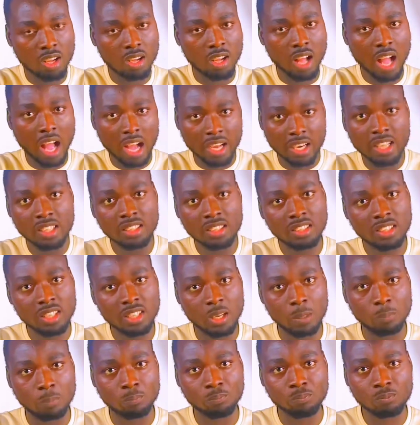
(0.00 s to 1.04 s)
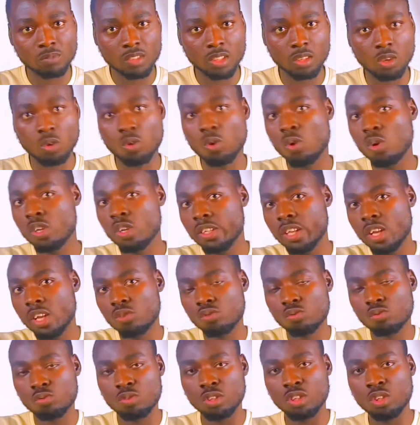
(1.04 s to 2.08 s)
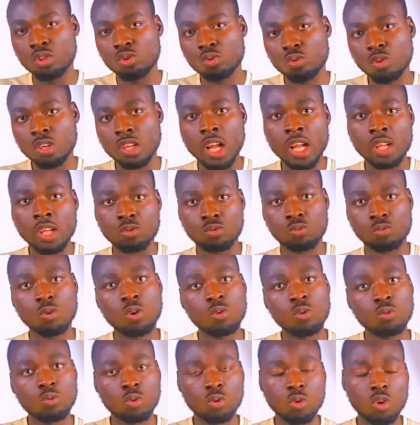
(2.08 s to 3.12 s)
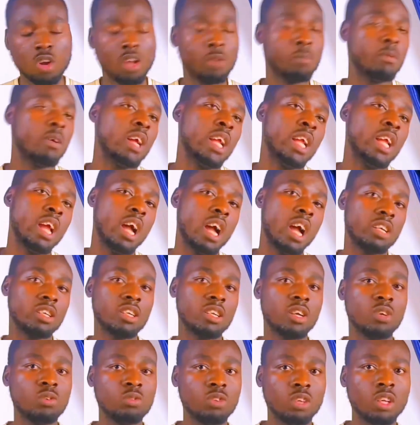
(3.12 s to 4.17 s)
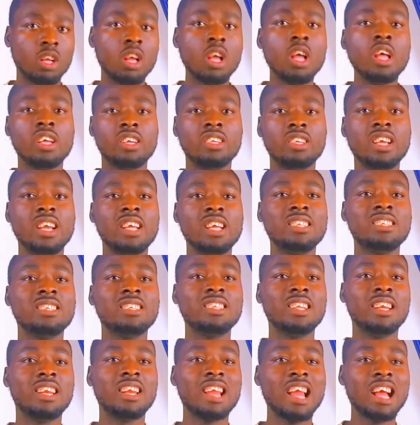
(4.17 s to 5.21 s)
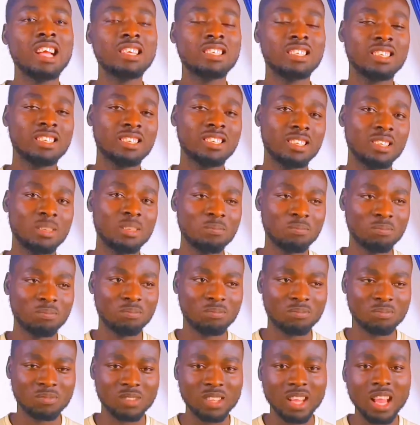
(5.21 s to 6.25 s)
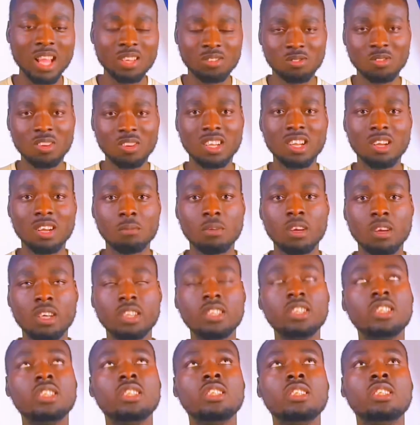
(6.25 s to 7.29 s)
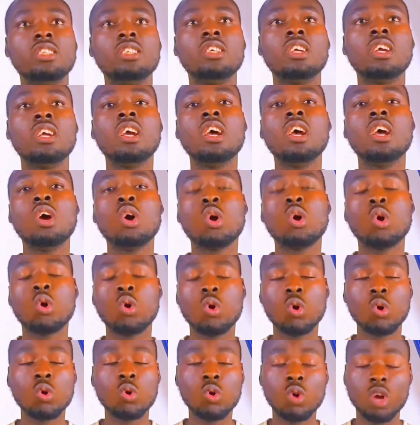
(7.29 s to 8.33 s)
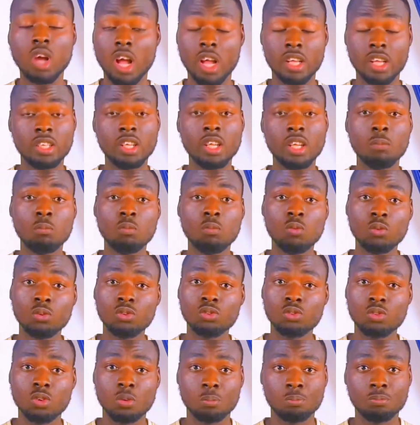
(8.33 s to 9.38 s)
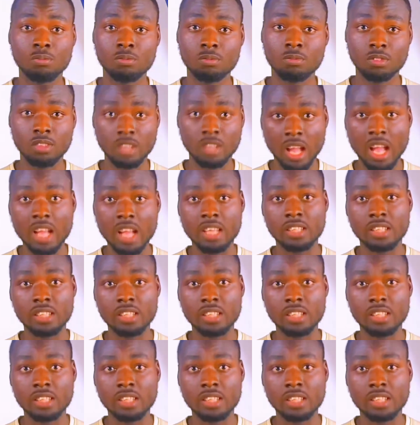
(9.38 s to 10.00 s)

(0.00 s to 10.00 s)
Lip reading: arrange them. The color next to each other is what we call an analog. Then the last, let's talk about the color and emotion. That